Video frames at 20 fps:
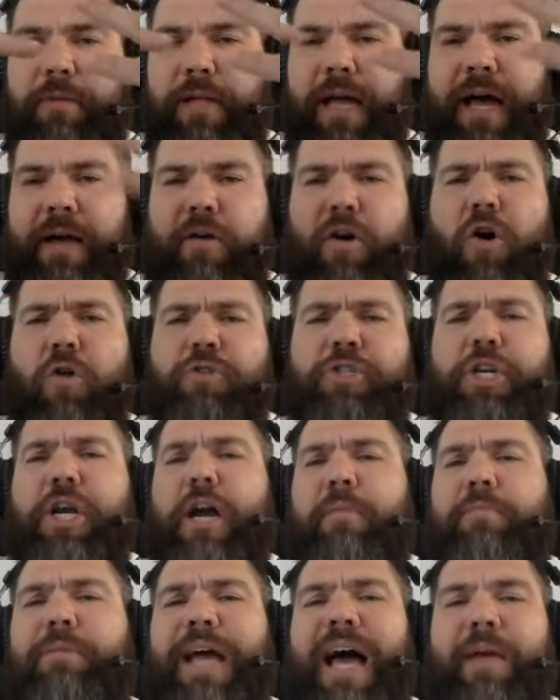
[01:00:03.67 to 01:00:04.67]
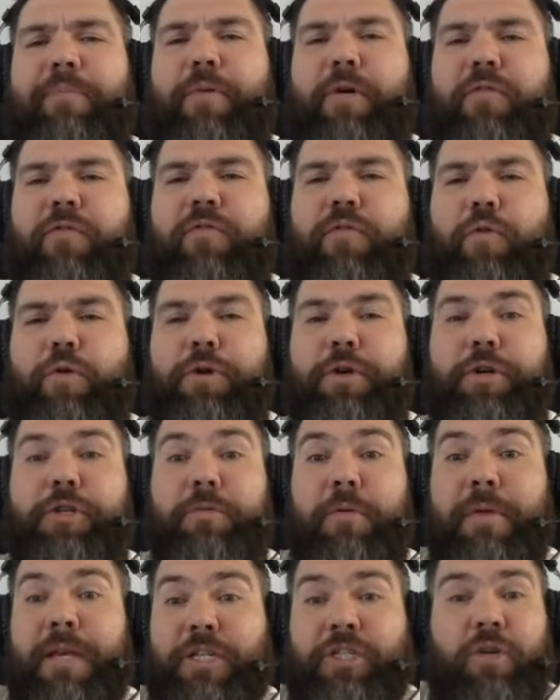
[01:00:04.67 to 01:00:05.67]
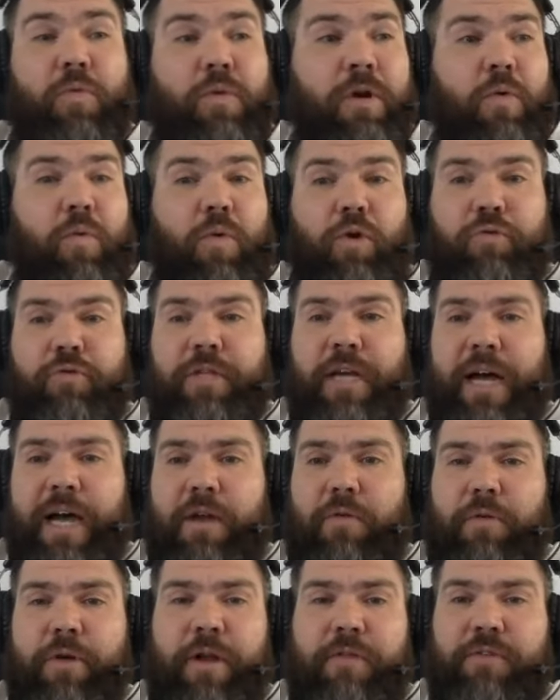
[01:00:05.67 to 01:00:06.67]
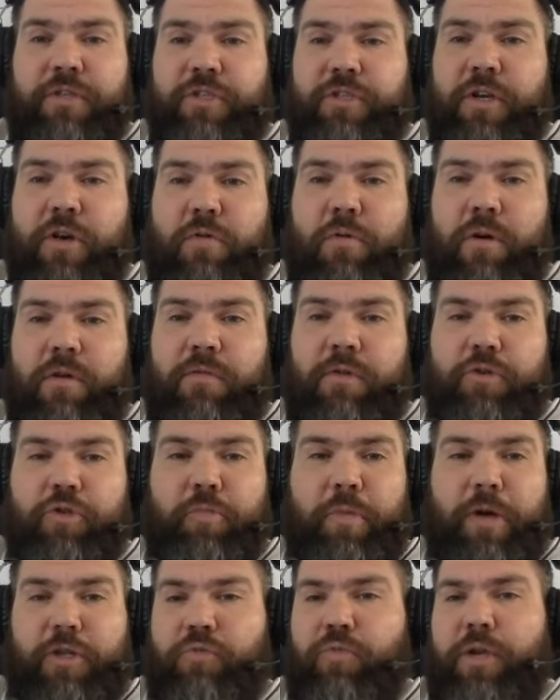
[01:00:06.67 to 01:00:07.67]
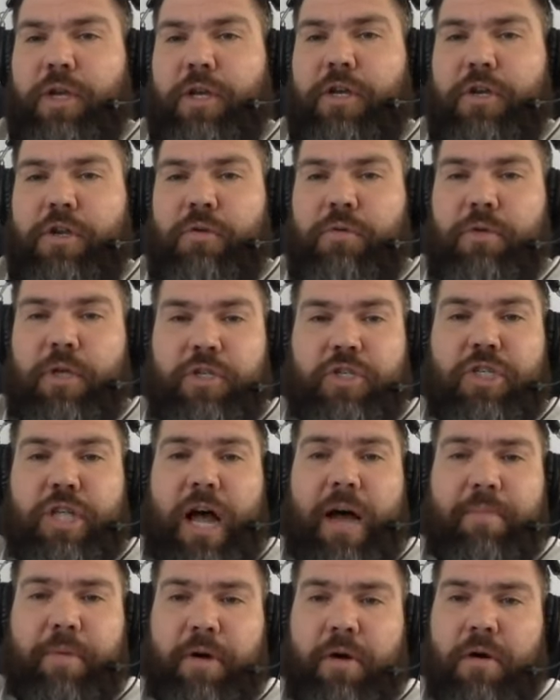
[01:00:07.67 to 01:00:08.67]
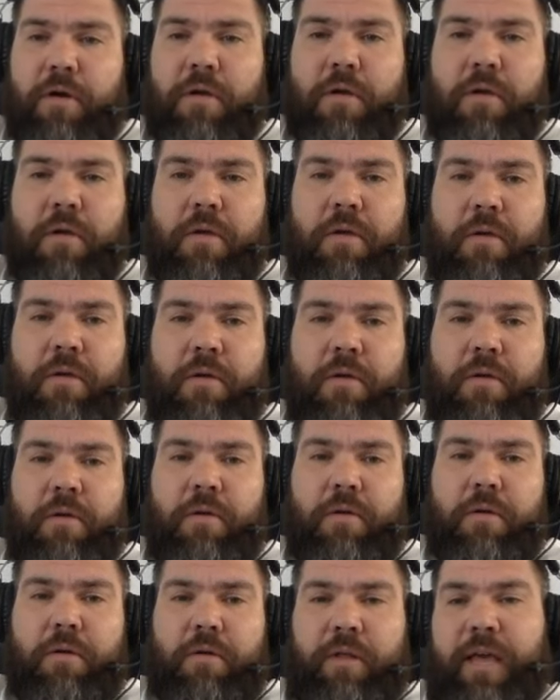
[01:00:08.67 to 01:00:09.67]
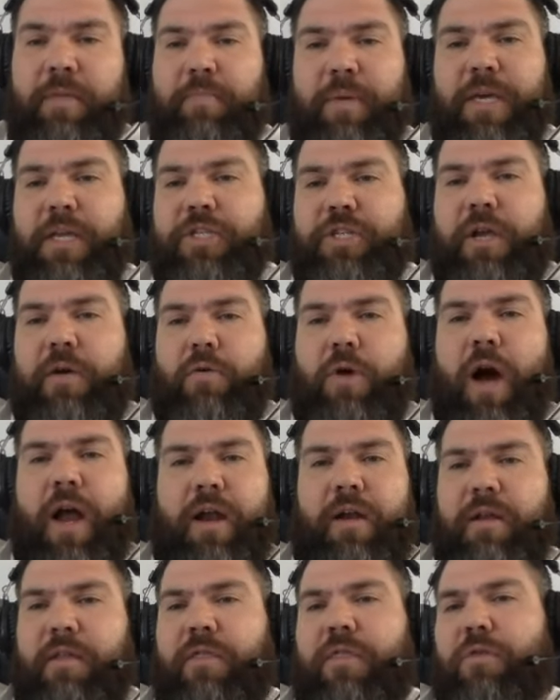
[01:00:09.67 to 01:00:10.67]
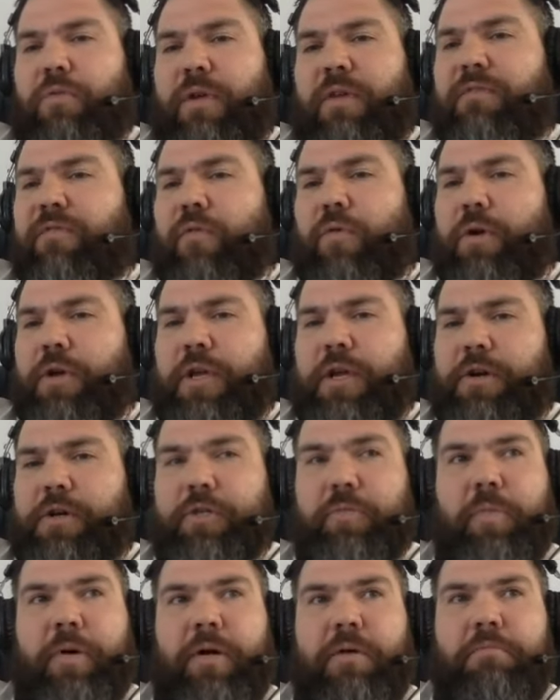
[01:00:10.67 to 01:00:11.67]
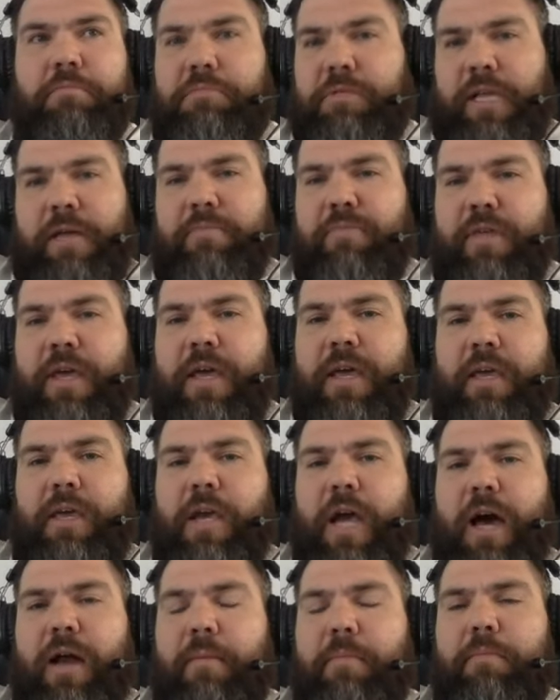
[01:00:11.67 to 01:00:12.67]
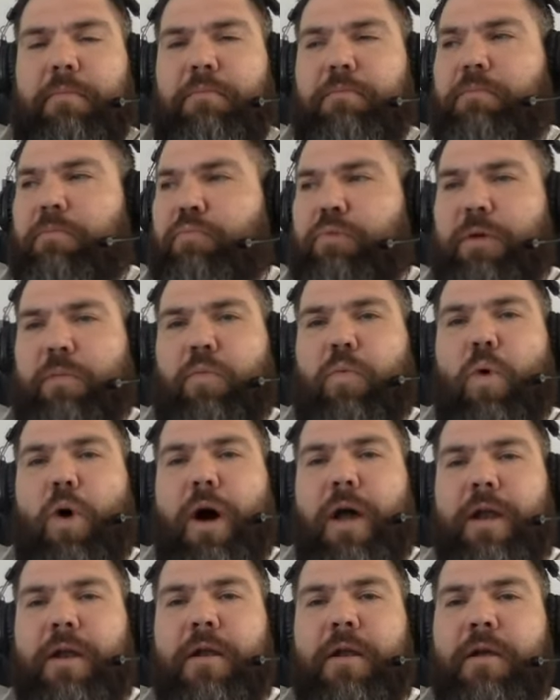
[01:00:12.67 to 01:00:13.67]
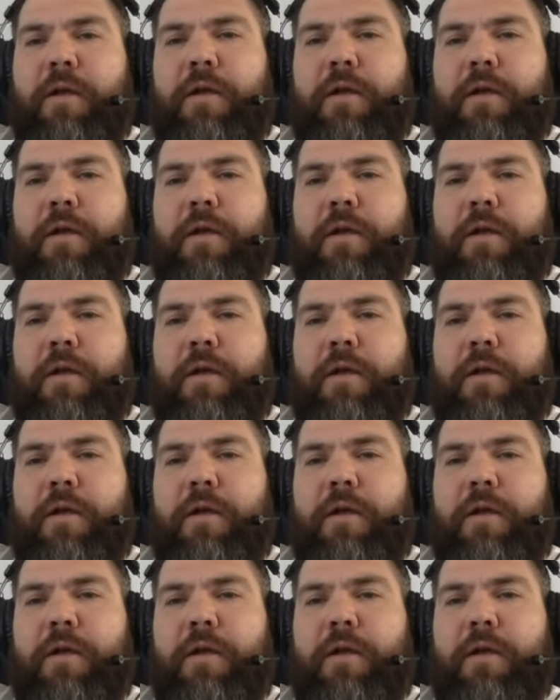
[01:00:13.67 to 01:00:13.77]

black. Oh, she got a black belt in four years. Hey, oh, she won a world title in every single one of mm-hmm. those belts. What are you gonna do? Gonna stop her? Yeah. Like BJ got it in three, four years, but same thing. He got a he won